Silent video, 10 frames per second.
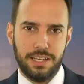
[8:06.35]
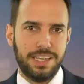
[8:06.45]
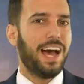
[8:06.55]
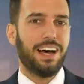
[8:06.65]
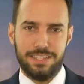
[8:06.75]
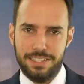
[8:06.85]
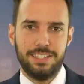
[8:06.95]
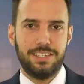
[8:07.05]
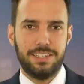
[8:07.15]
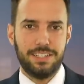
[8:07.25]
Yeah,
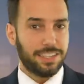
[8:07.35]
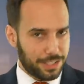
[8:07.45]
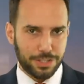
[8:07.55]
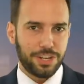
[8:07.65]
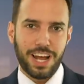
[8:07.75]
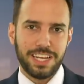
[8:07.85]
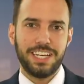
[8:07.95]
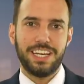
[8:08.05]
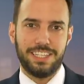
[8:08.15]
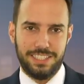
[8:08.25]
that's a good
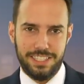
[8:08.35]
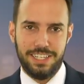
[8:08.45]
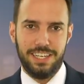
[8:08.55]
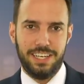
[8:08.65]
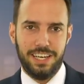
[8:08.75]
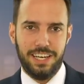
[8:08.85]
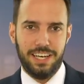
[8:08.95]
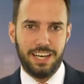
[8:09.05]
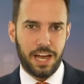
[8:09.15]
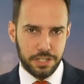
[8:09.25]
idea.
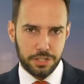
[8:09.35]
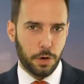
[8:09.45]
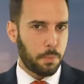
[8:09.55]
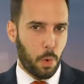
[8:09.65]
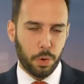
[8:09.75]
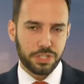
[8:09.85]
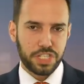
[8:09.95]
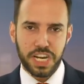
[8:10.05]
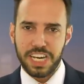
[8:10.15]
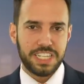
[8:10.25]
I just hope
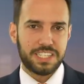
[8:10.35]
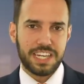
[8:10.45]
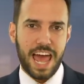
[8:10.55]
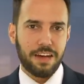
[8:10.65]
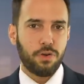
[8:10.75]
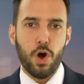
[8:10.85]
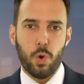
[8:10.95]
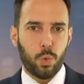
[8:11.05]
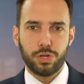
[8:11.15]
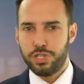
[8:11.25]
Morrison and his staff
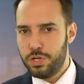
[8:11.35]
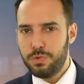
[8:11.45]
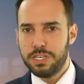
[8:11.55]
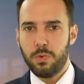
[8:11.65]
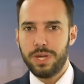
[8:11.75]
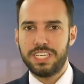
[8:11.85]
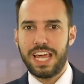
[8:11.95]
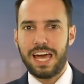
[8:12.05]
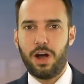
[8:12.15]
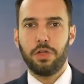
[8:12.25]
weren't using
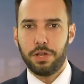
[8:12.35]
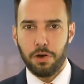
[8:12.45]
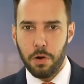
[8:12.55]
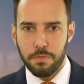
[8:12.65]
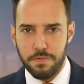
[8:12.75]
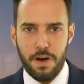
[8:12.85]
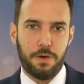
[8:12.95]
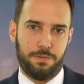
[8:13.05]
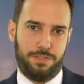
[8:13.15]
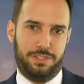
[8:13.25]
WeChat on their own
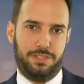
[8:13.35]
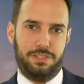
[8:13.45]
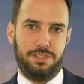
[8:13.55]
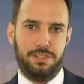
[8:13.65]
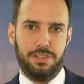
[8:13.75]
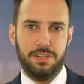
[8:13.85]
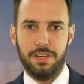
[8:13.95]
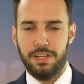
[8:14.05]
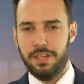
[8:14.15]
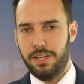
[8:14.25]
phones.
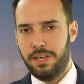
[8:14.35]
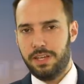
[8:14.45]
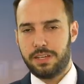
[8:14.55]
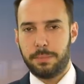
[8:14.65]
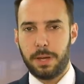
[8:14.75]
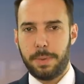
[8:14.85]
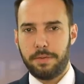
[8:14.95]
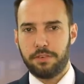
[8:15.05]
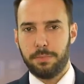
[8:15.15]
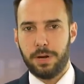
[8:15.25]
And coming up
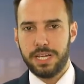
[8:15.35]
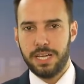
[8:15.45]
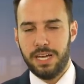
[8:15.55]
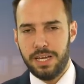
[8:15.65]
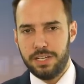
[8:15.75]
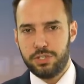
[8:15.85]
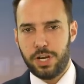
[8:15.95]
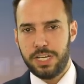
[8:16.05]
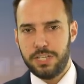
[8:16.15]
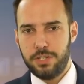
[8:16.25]
after the break,
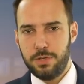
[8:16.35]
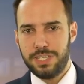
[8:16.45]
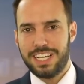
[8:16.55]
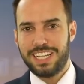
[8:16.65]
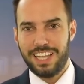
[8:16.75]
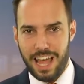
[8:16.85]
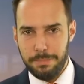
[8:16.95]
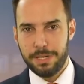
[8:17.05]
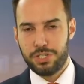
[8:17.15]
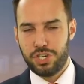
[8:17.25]
China is using
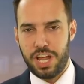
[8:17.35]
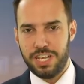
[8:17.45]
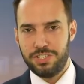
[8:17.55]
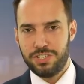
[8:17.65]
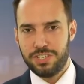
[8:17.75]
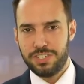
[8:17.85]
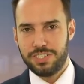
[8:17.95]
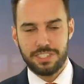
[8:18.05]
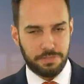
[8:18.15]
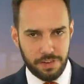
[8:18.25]
climate change
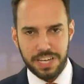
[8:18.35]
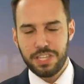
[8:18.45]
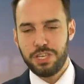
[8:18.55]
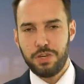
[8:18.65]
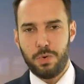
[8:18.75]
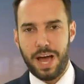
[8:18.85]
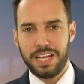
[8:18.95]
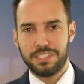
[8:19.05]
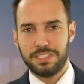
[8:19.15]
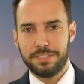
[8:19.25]
to fight the
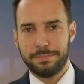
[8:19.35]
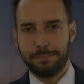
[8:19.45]
U.S.